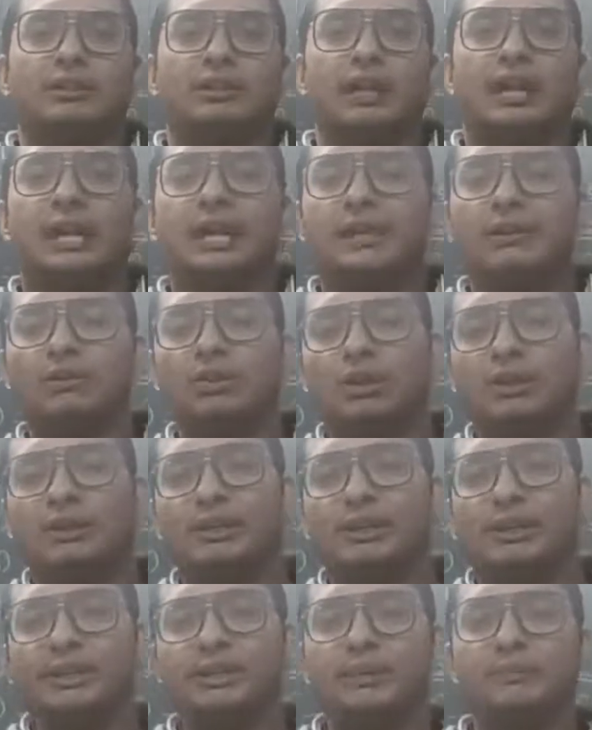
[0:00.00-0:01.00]
I have
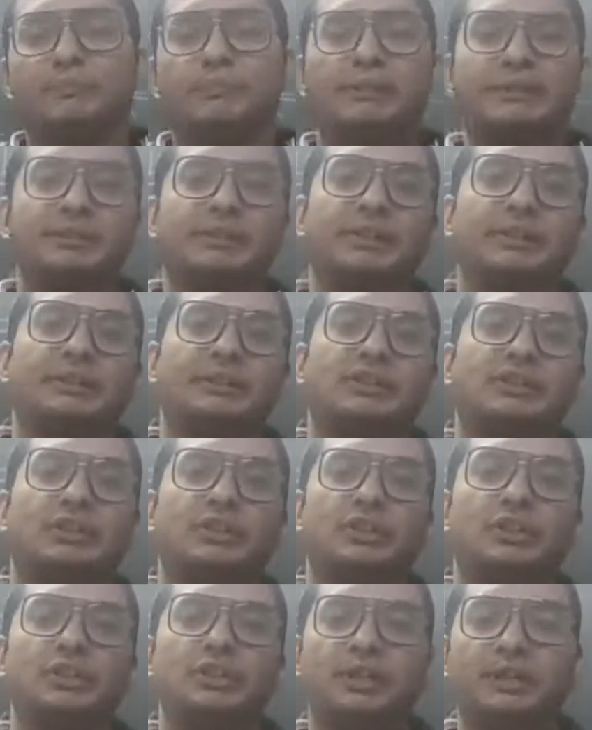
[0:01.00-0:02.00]
already completed the
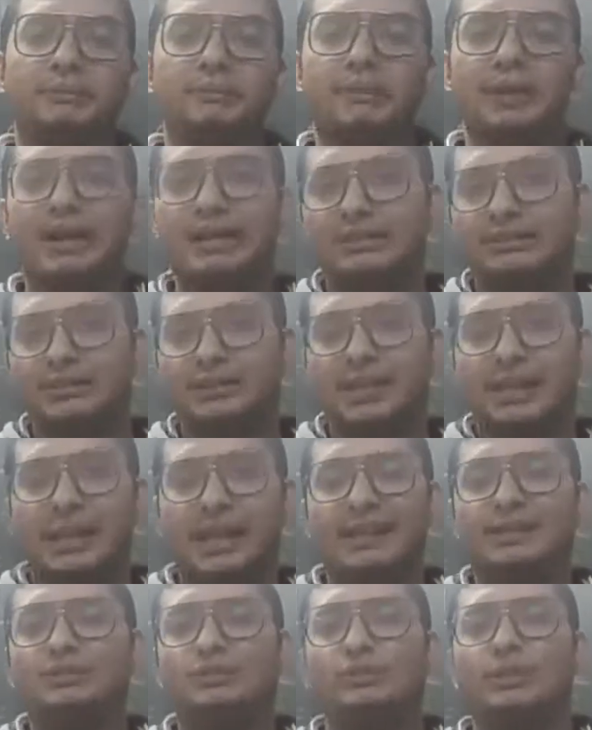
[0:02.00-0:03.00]
theory part
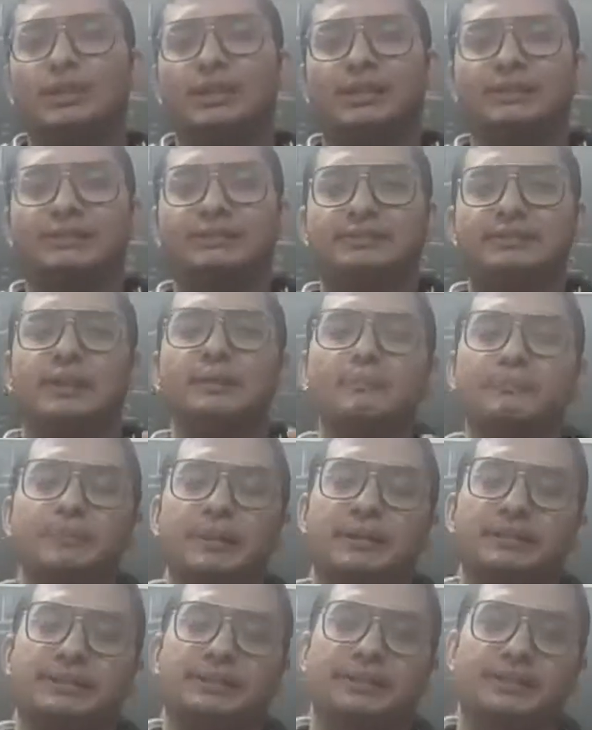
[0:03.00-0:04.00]
as well as some
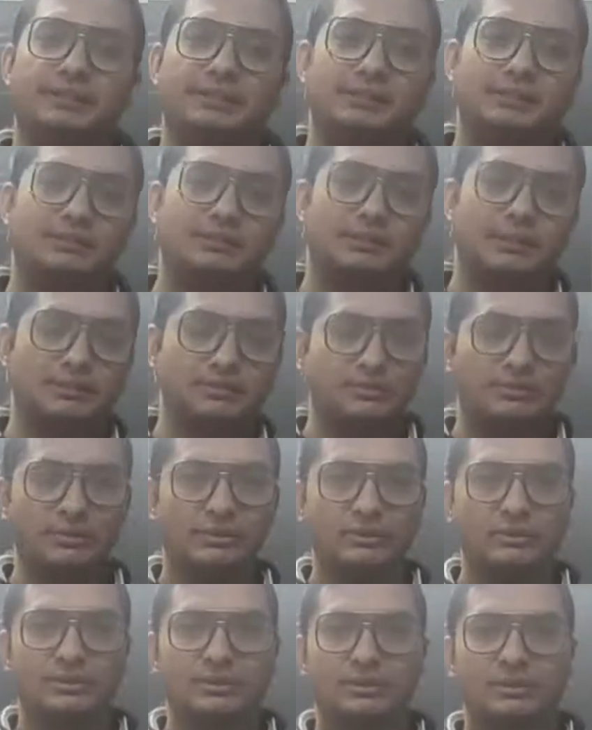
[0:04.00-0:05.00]
practical sums,
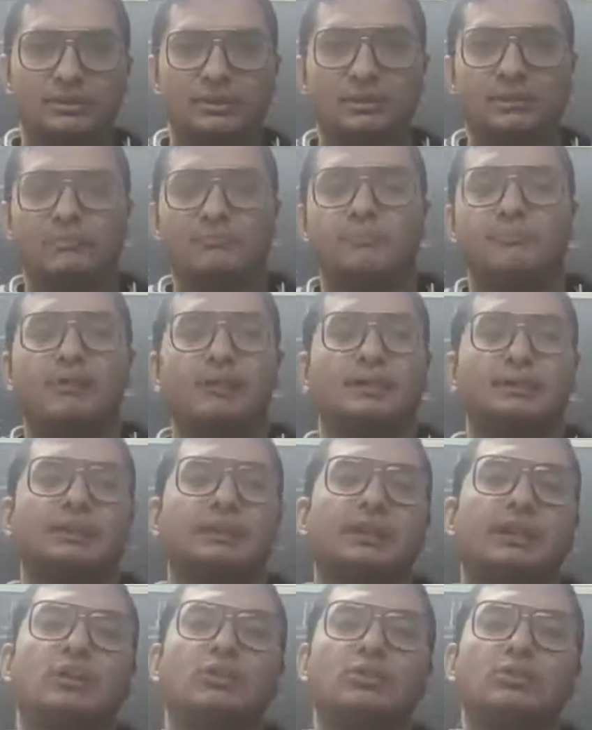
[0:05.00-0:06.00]
but
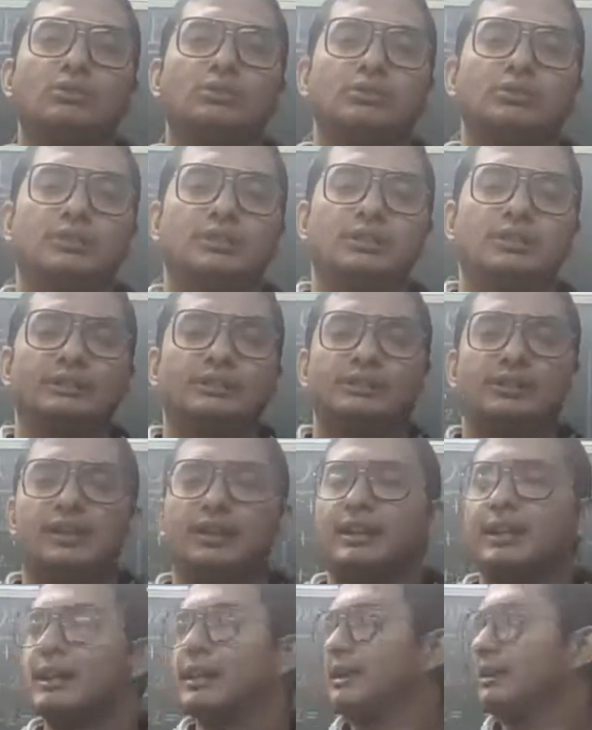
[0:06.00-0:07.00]
now
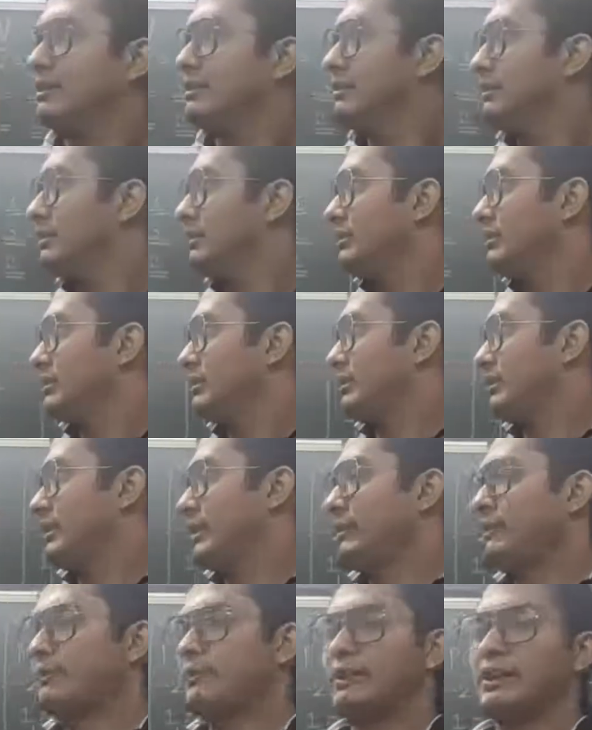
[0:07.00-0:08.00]
there are
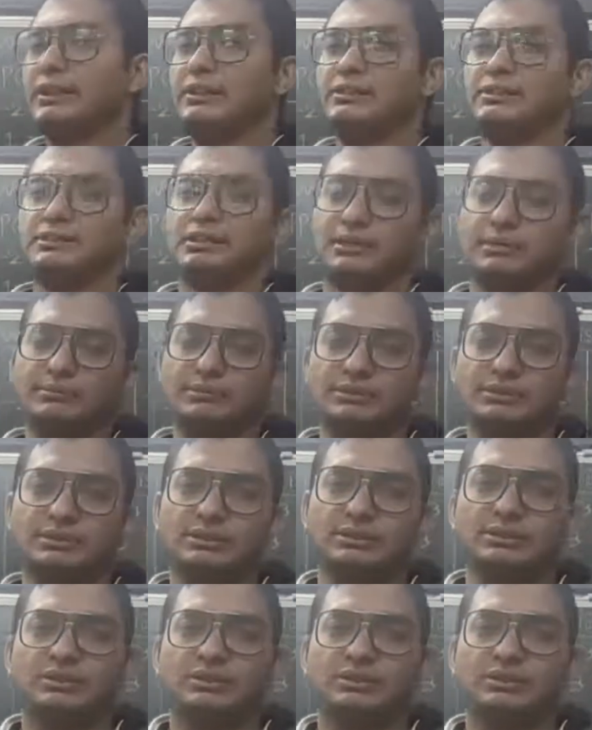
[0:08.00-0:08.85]
different sums